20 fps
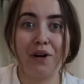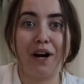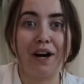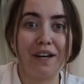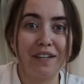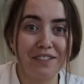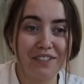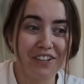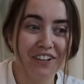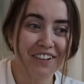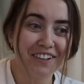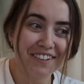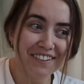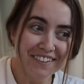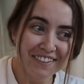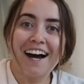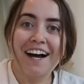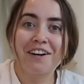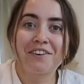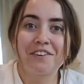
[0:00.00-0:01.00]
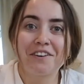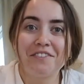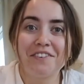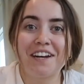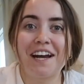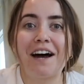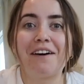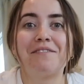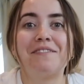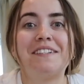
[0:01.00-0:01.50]
guys, I don't
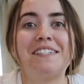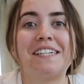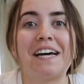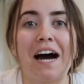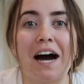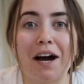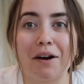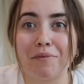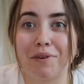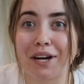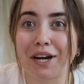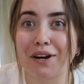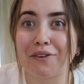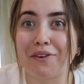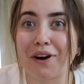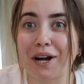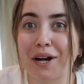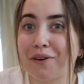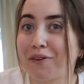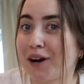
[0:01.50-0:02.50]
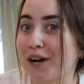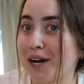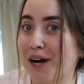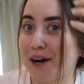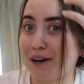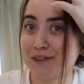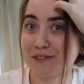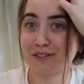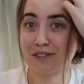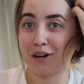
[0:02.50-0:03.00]
even have time to get ready right
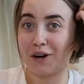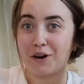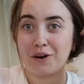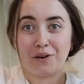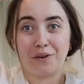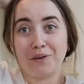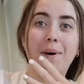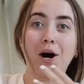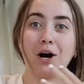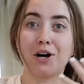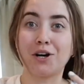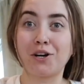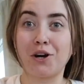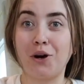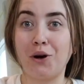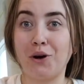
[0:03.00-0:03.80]
now, so pardon